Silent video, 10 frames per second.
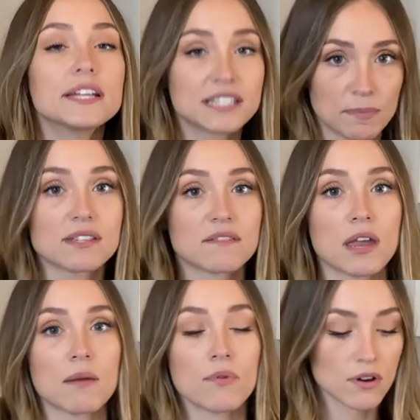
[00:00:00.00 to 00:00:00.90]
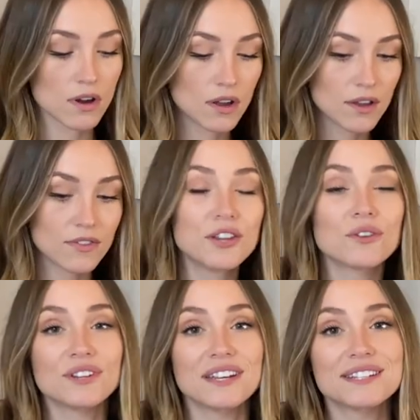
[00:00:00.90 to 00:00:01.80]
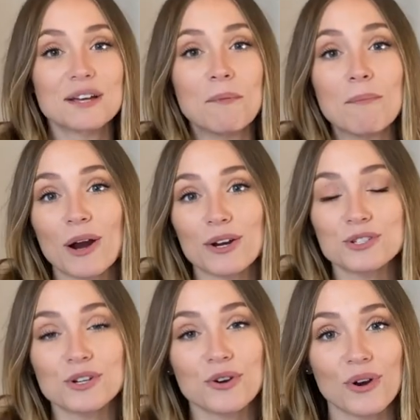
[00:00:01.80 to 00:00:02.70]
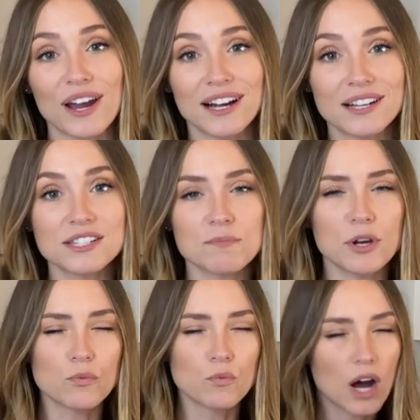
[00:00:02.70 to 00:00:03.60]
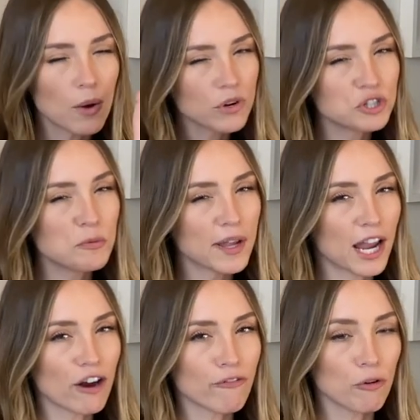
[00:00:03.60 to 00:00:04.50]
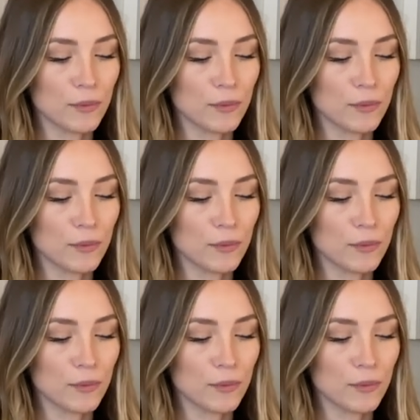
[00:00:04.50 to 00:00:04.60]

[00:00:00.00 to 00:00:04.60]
it's a piece of paper. Then you'll need some markers or crayons, but I want you to be careful